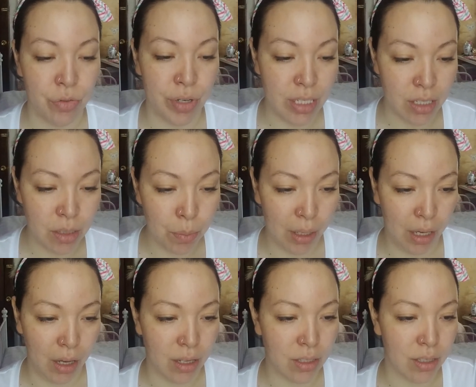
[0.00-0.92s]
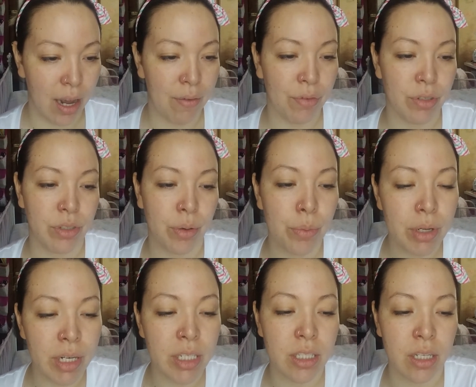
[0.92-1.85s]
Reason being is that for some
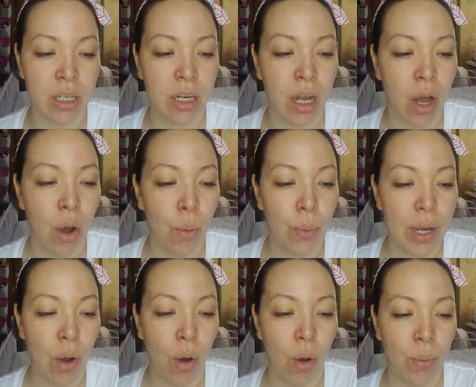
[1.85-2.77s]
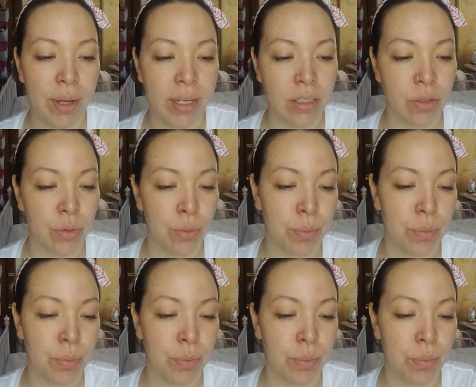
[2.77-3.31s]
reason we always